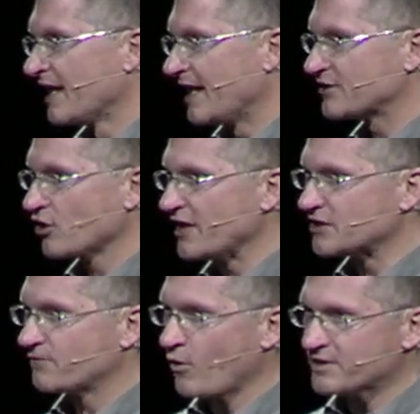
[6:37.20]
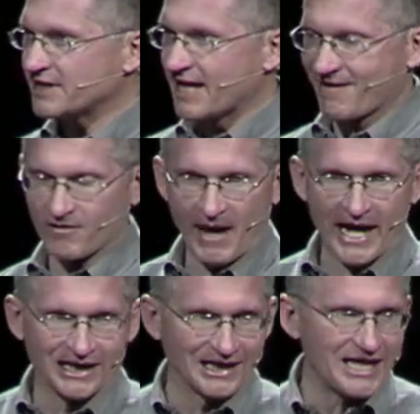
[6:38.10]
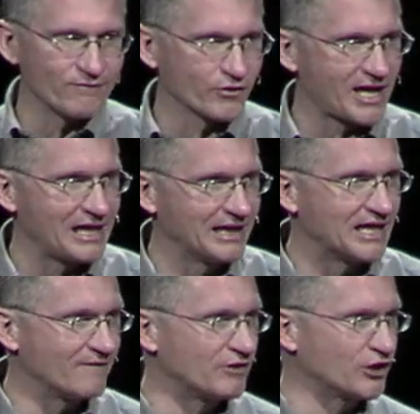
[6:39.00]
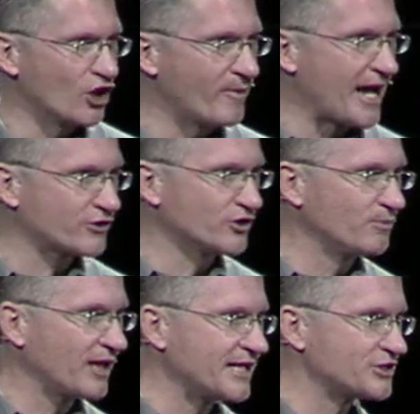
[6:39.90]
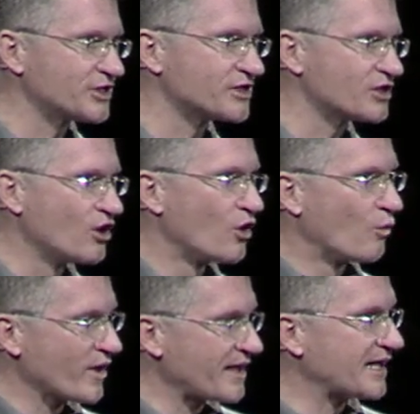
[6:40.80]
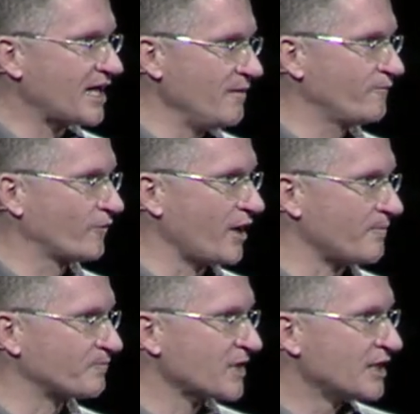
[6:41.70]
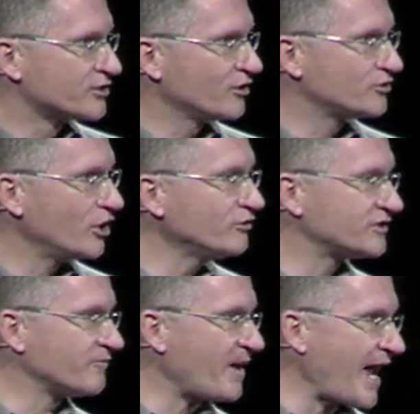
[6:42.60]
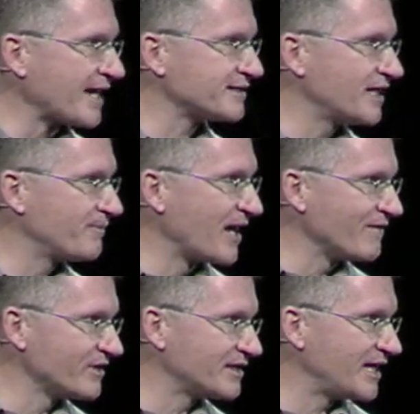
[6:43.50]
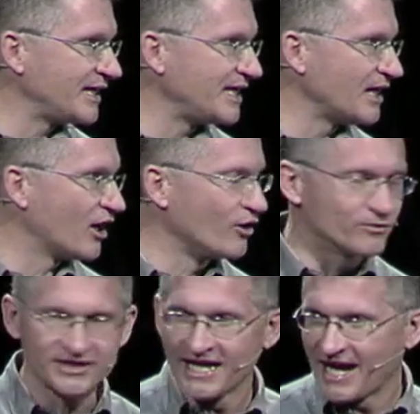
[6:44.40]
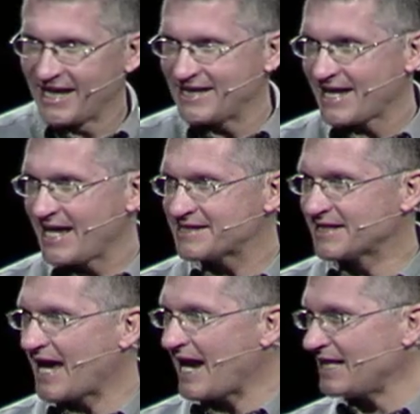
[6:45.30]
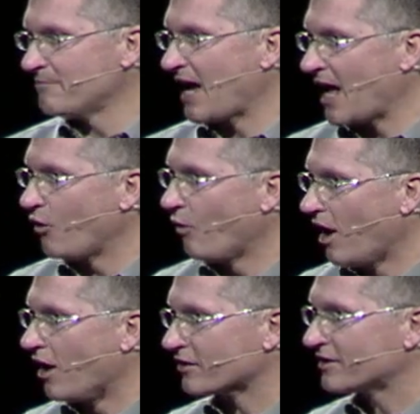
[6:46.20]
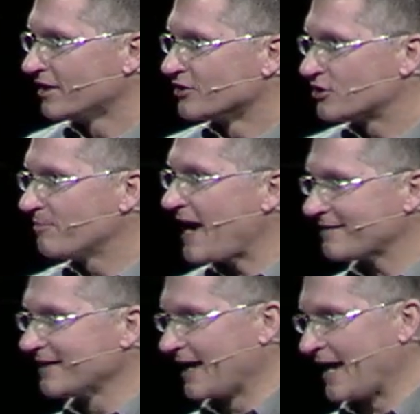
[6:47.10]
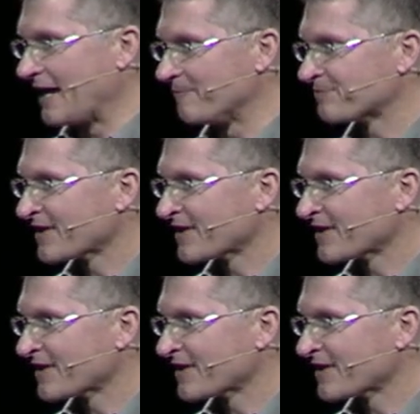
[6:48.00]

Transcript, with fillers: And so he's forcing everybody to leave where they live and to go back to the places where they come from. So Joseph packs up everything he owns and he takes an 80 mile walk to Bethlehem.